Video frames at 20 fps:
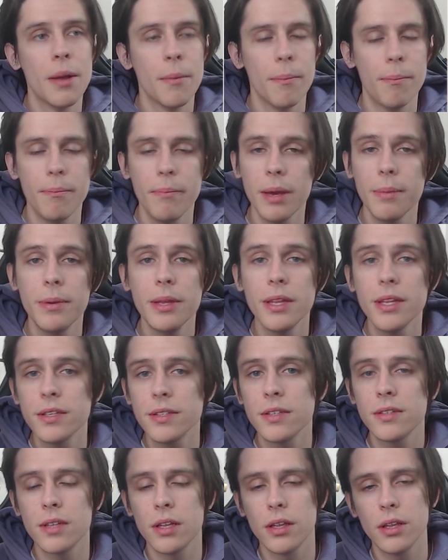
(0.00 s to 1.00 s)
maybe this
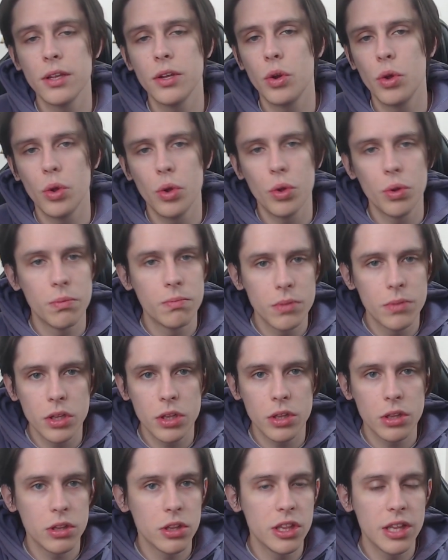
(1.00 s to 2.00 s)
is a little
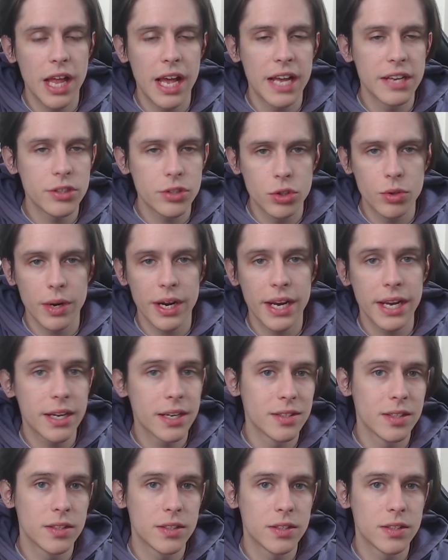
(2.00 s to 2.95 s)
less great because it's